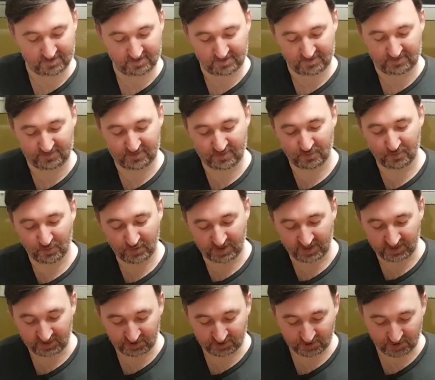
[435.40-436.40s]
from
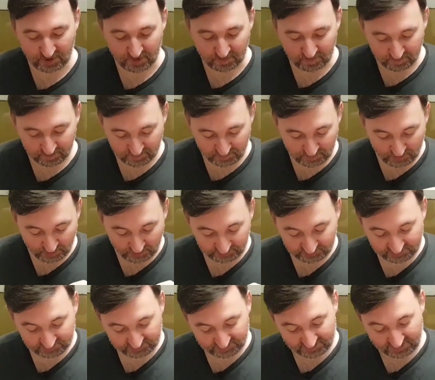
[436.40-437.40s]
Wish,
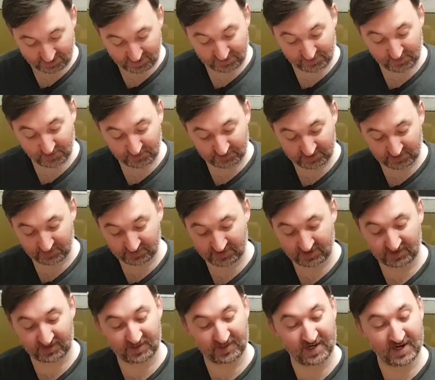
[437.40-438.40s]
but I thought I was
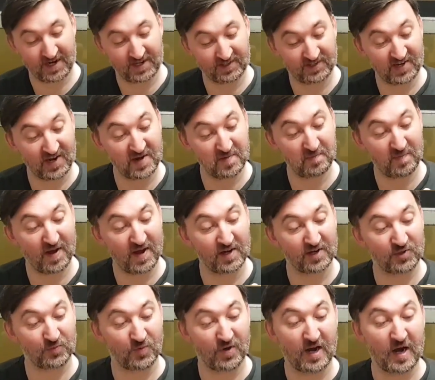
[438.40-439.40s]
actually getting 10
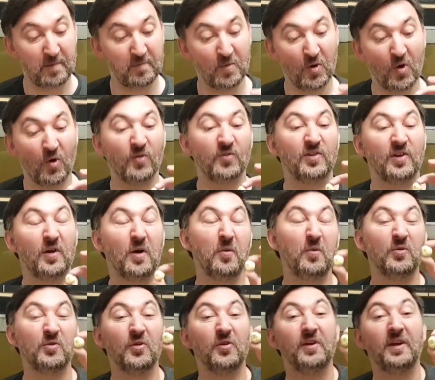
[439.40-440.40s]
bags when I'm not. I
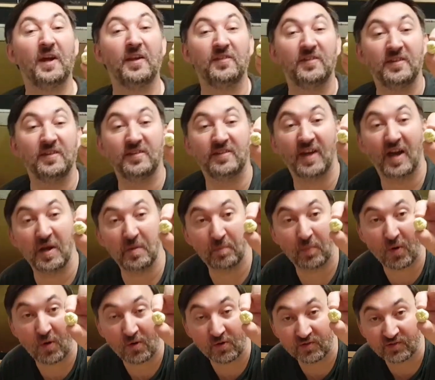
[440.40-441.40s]
was only getting 10
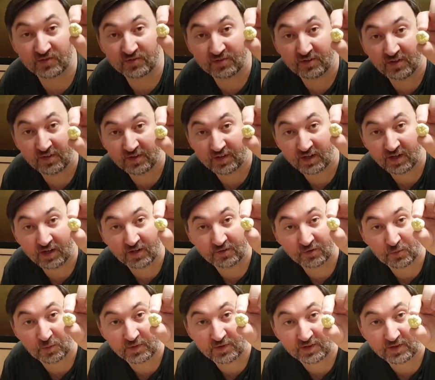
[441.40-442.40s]
balls. There they are. I
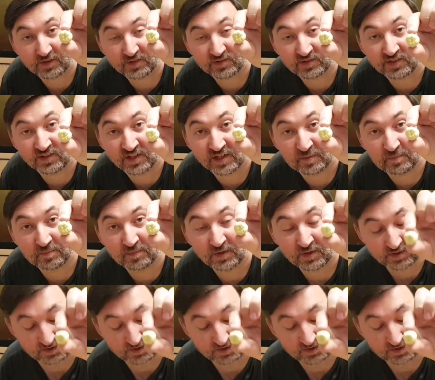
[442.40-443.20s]
don't know if you can see them.